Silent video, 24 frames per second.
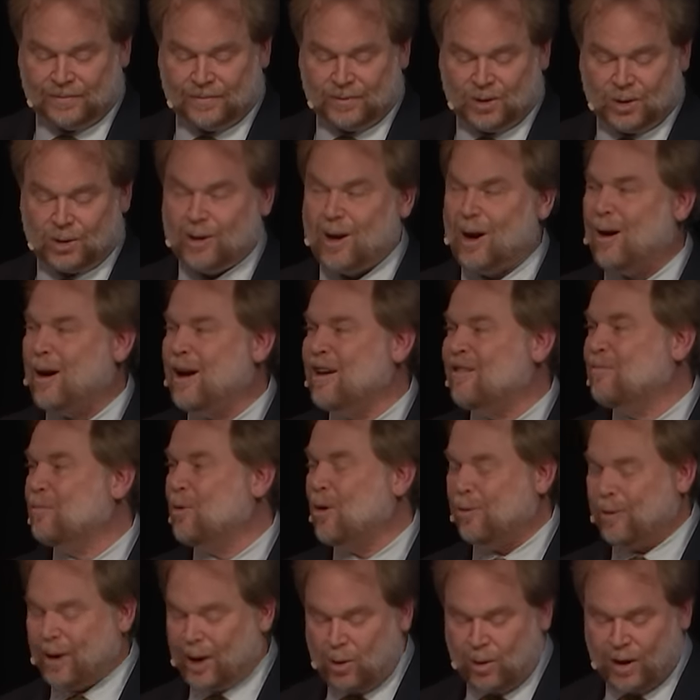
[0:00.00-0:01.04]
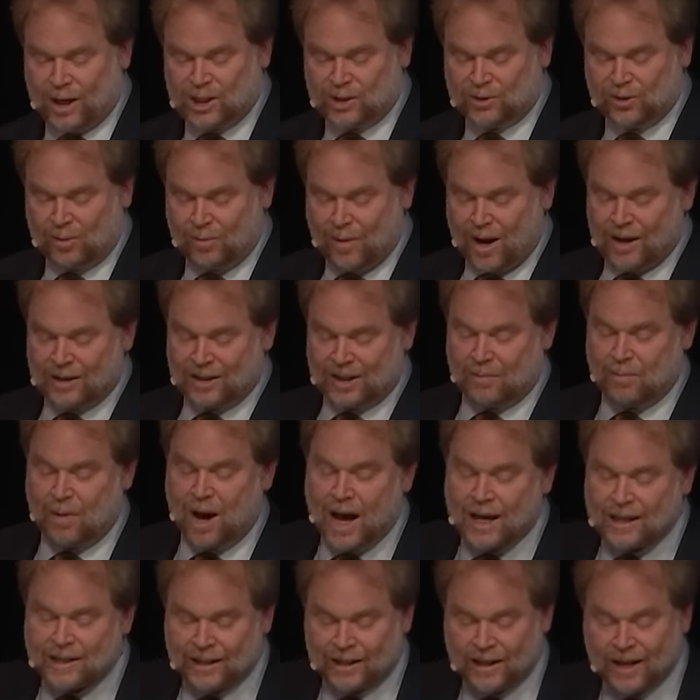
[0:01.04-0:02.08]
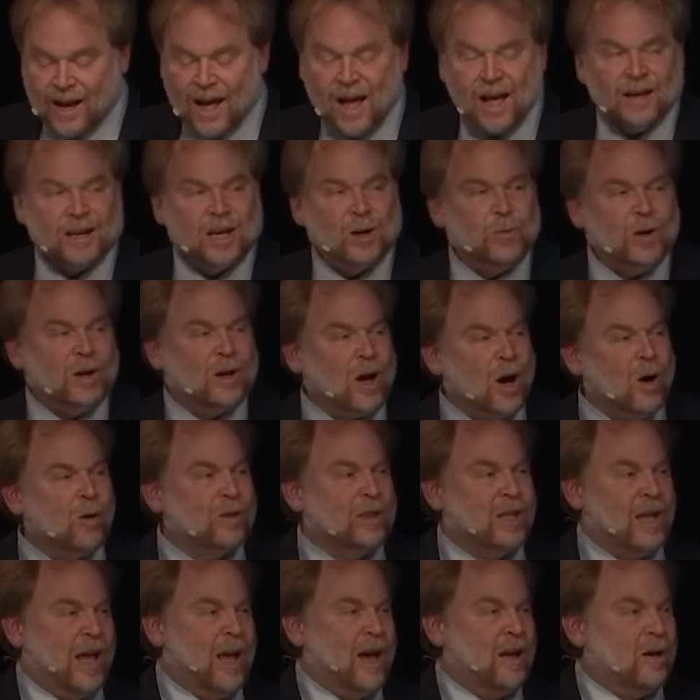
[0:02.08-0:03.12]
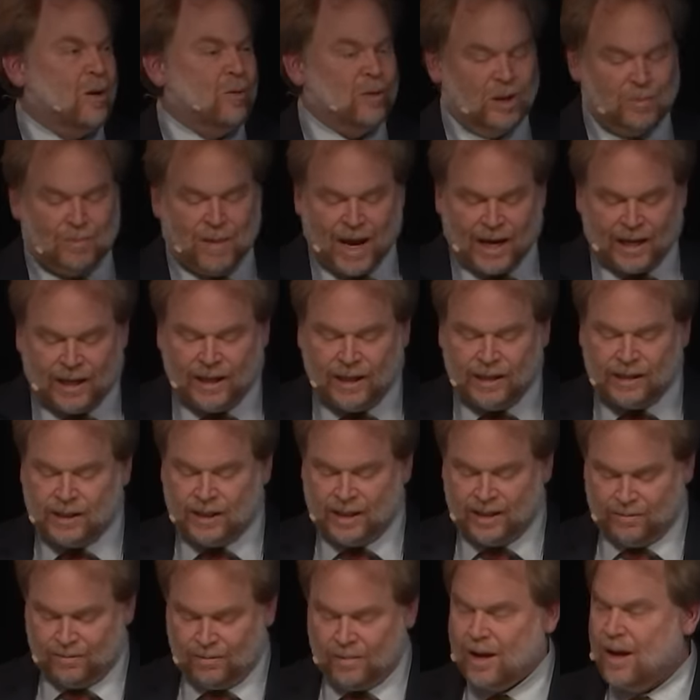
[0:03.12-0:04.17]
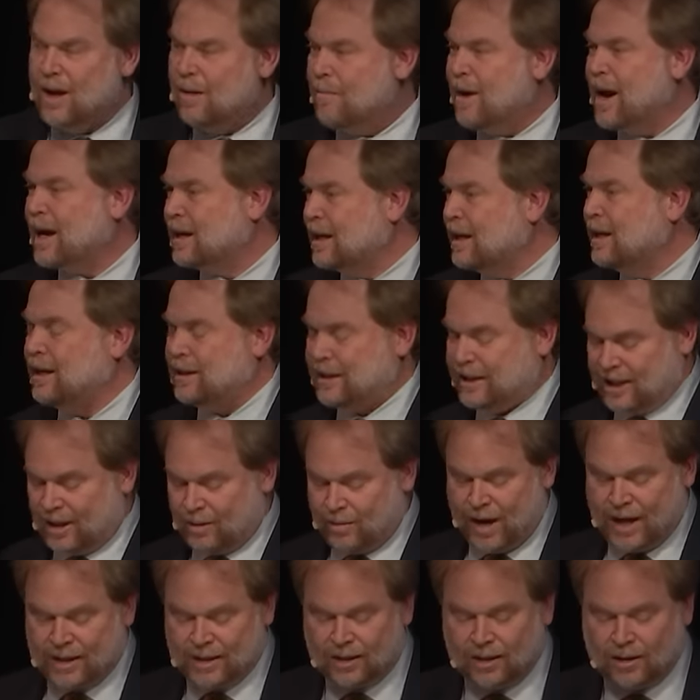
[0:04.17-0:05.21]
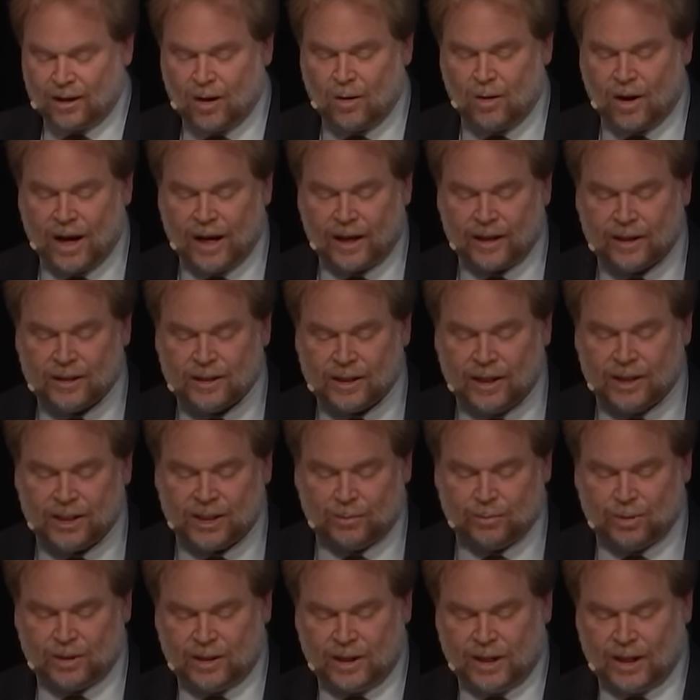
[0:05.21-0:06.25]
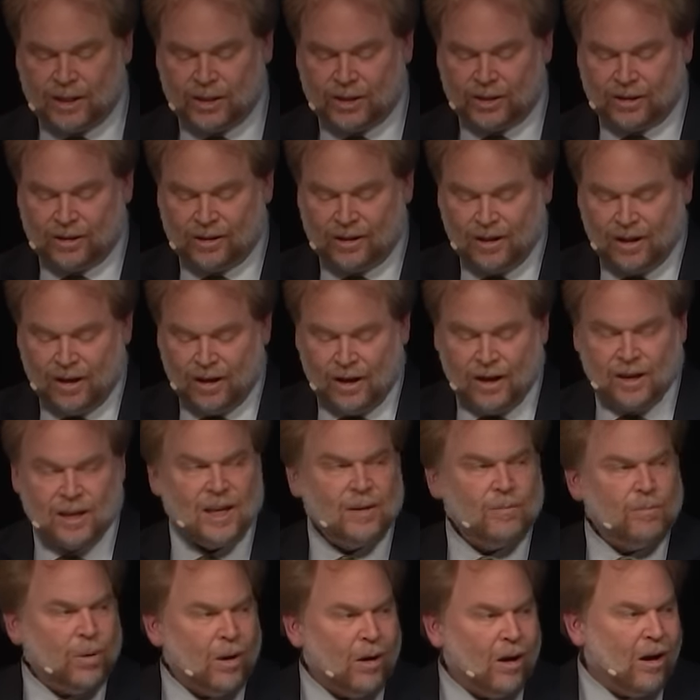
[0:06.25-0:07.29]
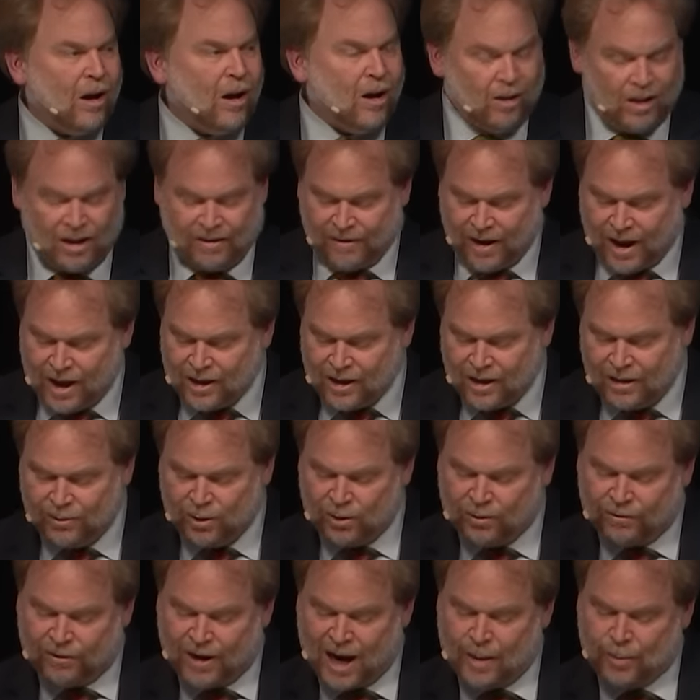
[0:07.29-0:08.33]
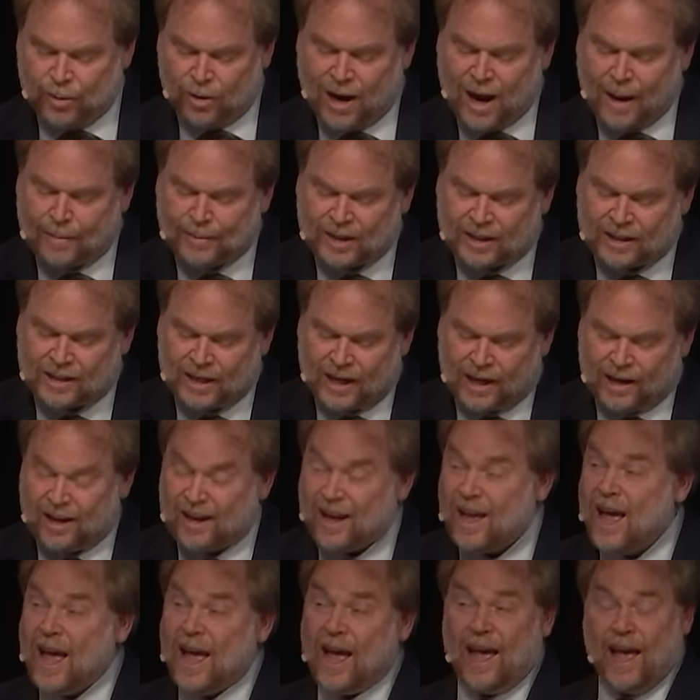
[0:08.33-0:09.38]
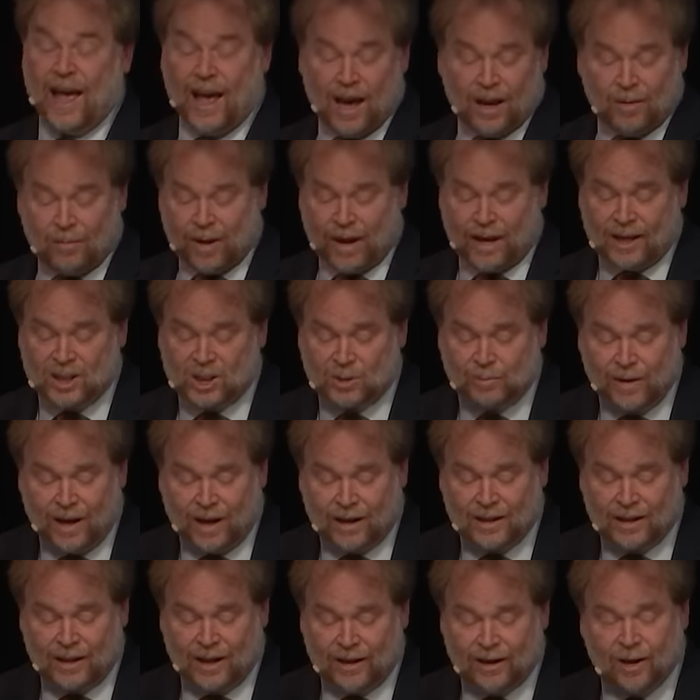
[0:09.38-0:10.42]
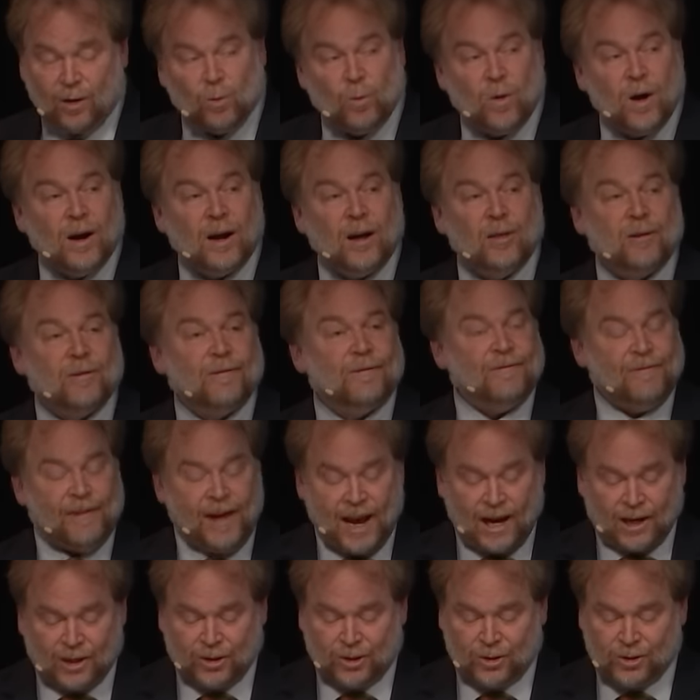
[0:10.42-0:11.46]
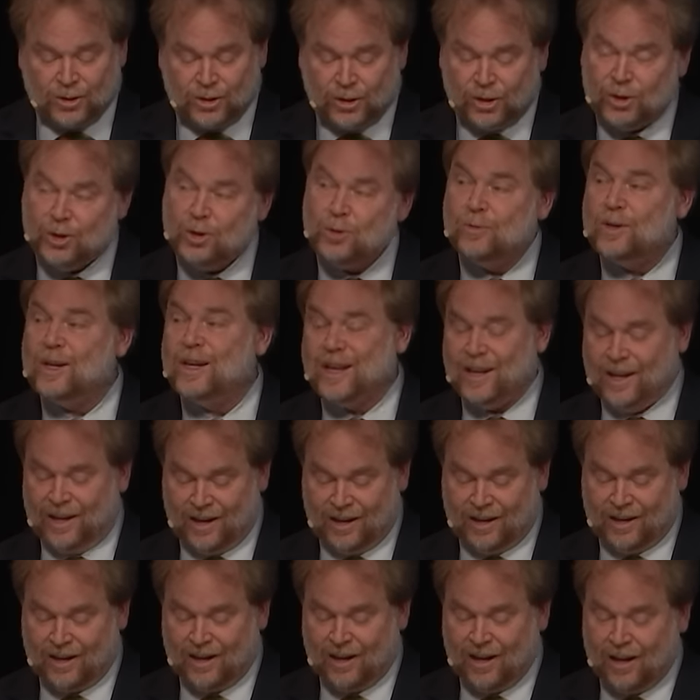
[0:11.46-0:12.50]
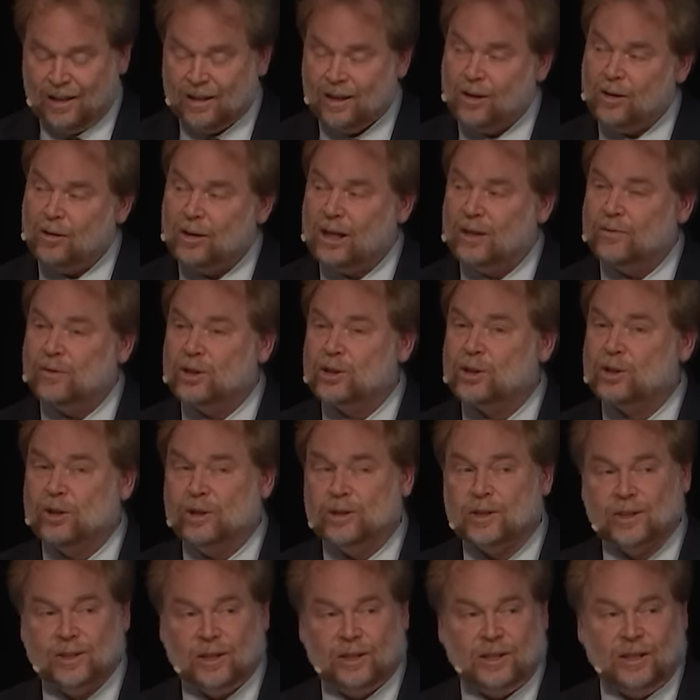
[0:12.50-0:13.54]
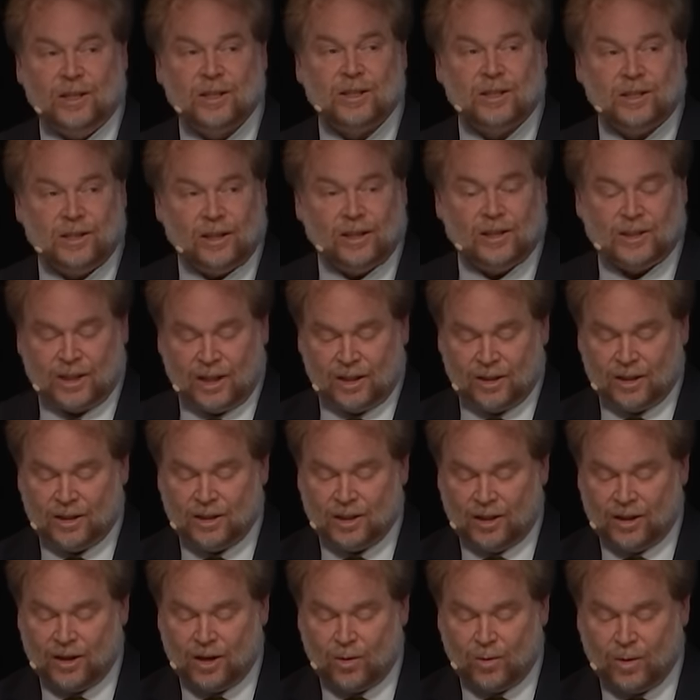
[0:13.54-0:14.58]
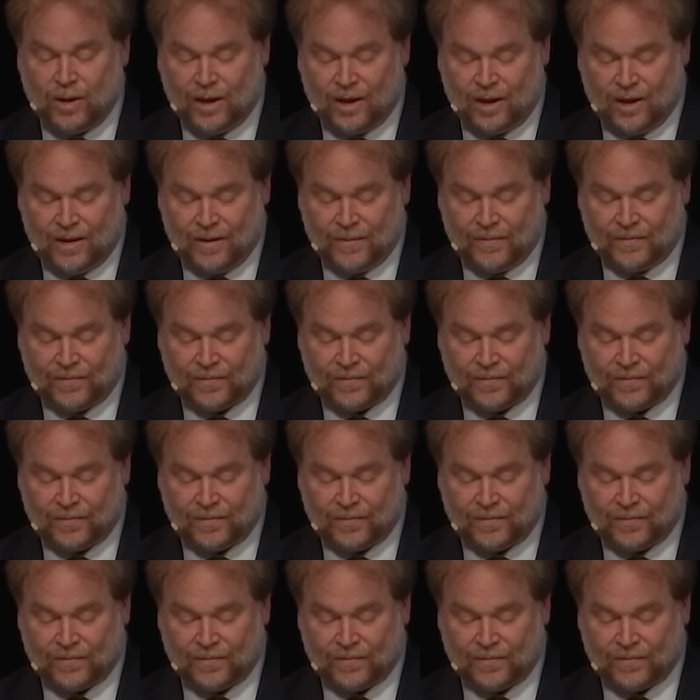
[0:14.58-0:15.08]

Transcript: So now I have more requests for Monty. Monty, can we coat the anode in magnesium? Magnesium has a low ionization potential. And then Paul, if I give you fiber optic data and mass spec data, what other factors do you need that'll give us good statistics on the D O E?